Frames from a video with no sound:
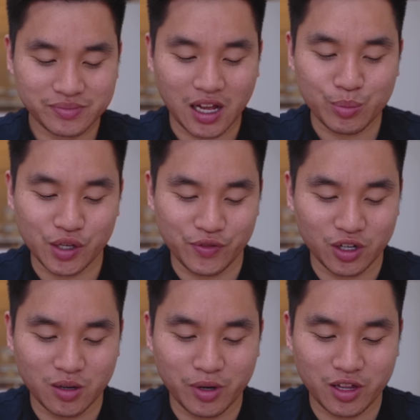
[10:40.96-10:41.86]
I'm not even
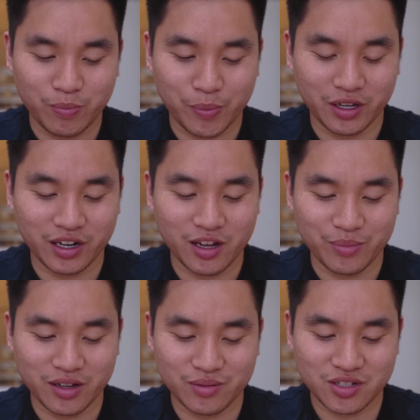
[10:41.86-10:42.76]
gonna bother popping it out
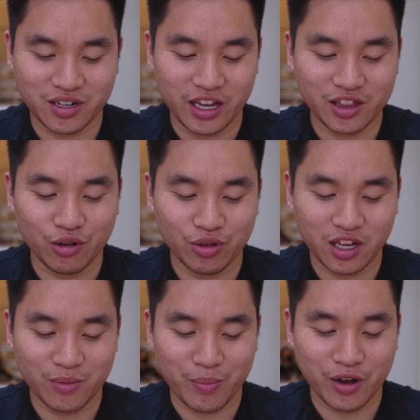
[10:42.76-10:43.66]
now. I'm just gonna eat the whole thing
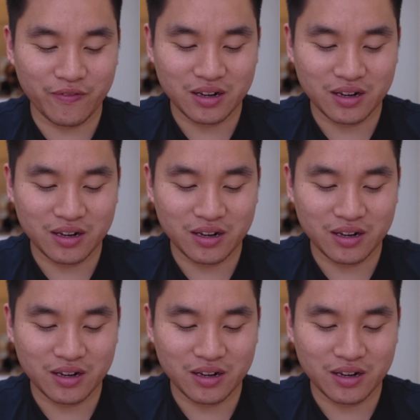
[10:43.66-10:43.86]
in my mouth.